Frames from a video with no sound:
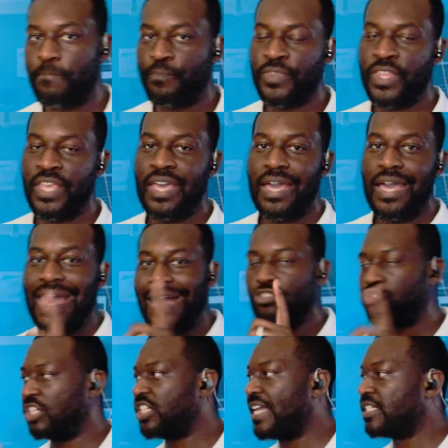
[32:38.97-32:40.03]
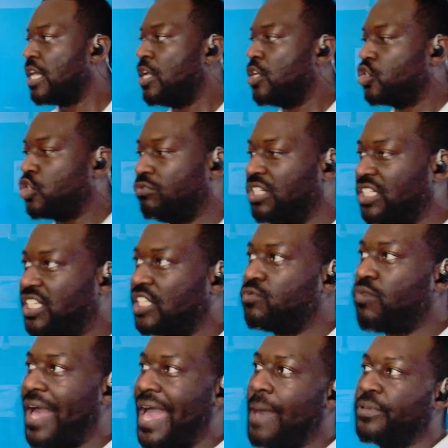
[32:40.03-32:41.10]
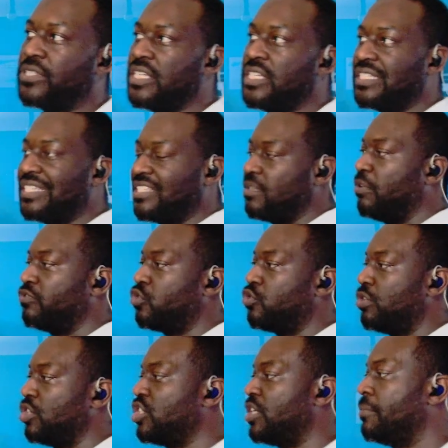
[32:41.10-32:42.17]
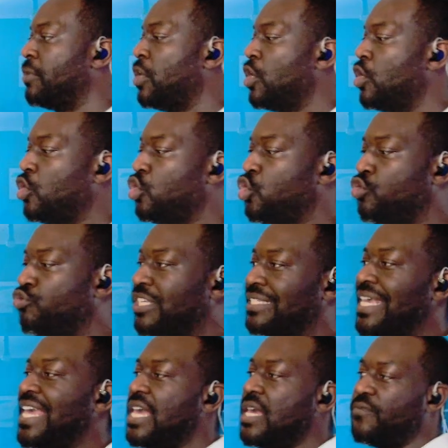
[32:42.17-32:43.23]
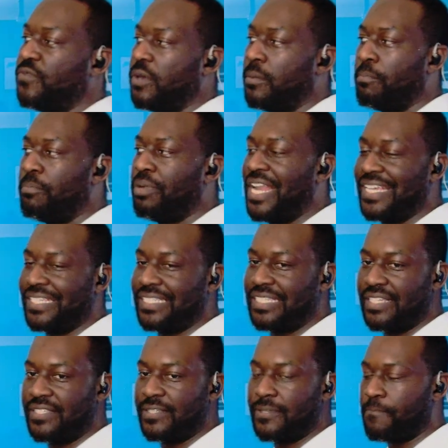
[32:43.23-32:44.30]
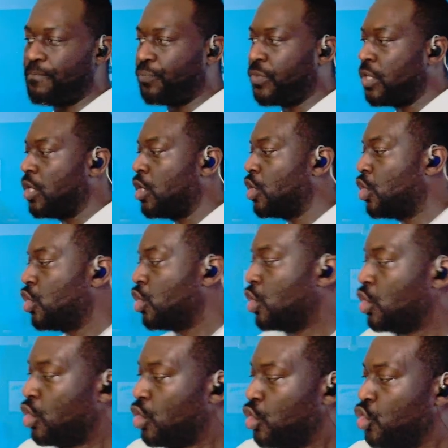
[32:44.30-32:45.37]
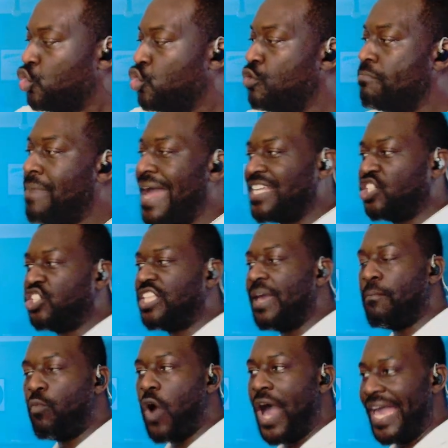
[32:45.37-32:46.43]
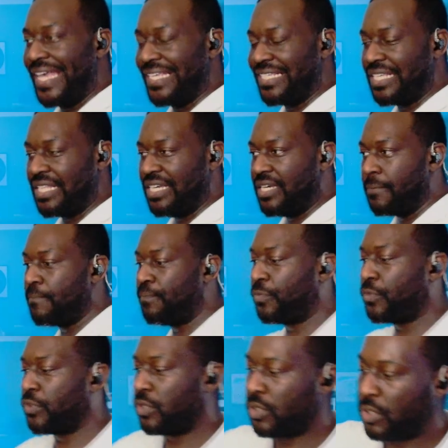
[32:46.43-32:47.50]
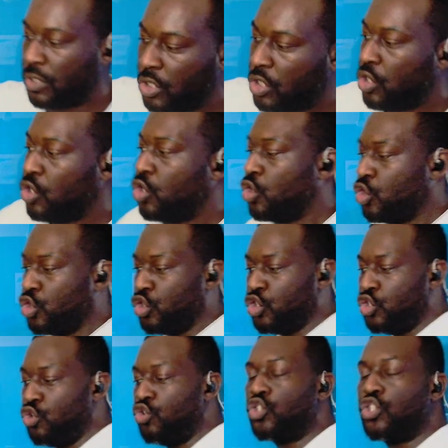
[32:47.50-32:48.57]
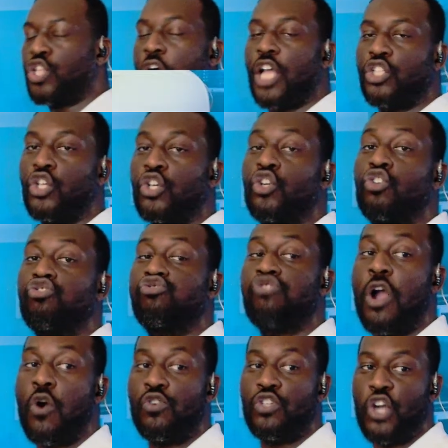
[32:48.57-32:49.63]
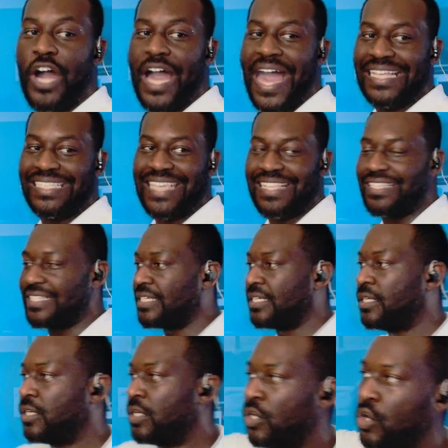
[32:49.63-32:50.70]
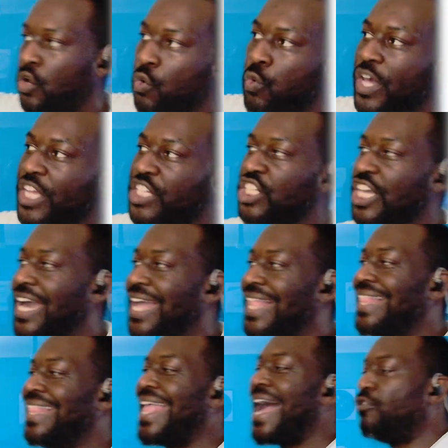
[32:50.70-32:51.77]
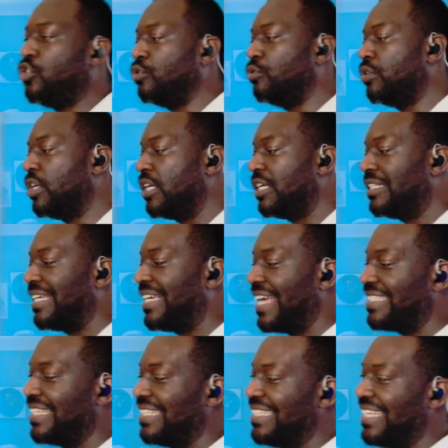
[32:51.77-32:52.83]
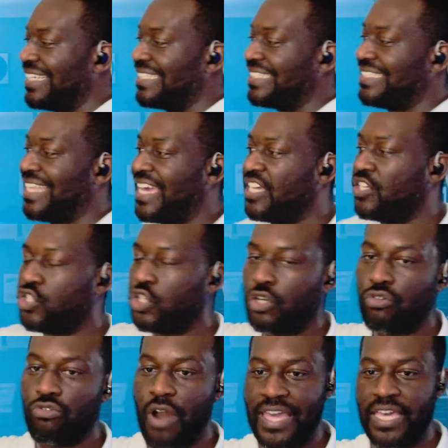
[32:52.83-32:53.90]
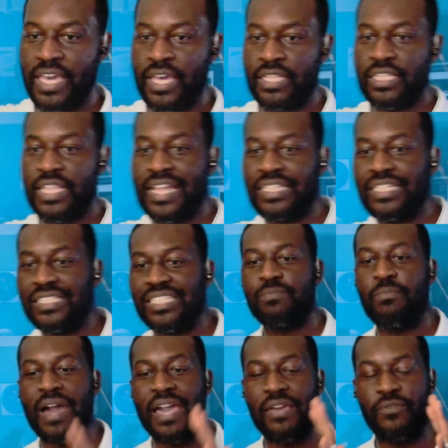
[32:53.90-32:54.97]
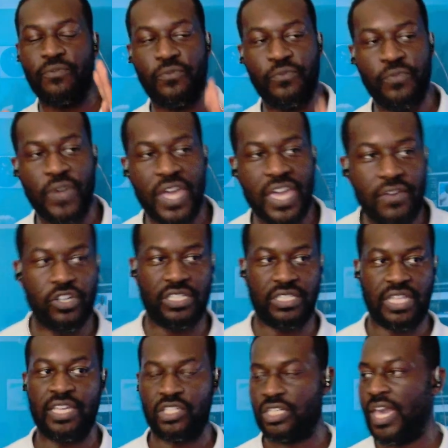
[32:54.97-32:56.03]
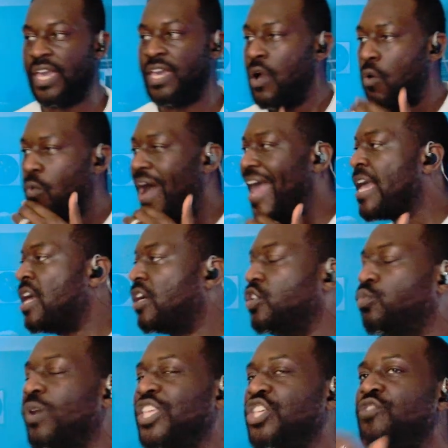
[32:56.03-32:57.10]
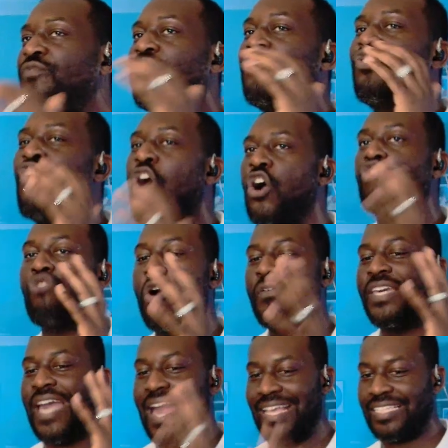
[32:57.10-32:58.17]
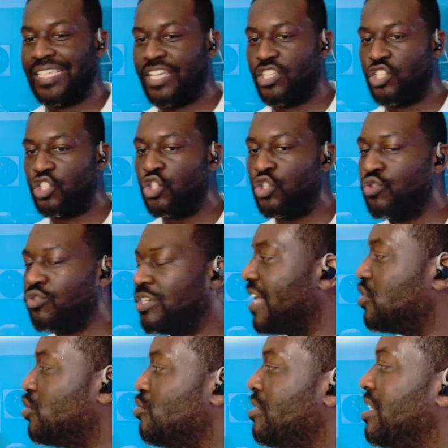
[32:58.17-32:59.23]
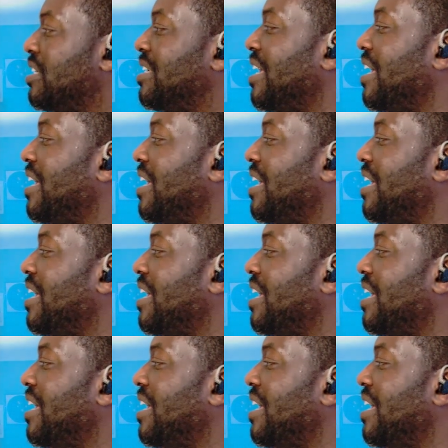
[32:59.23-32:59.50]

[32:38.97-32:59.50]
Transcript: Outstretched hands. So this is what happens in the system of stewardship. You receive blessings. You manage them wisely. You start to grow your assets, which allow you to get to this stage right here. Now, this is my favorite stage, okay? Why? Because when you've got growing assets, you get to give